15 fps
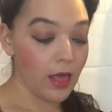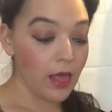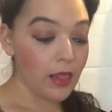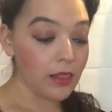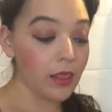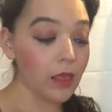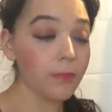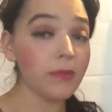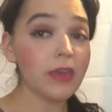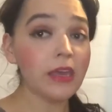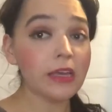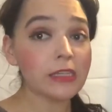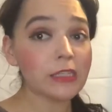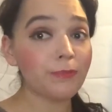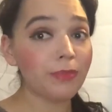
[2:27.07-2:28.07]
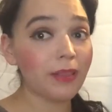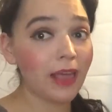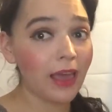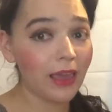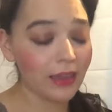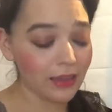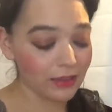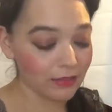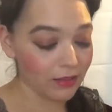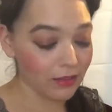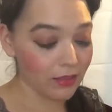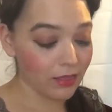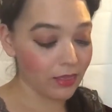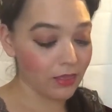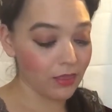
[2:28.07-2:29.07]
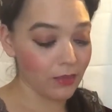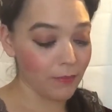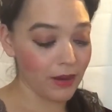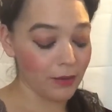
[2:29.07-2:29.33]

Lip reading: "Let me explain," the man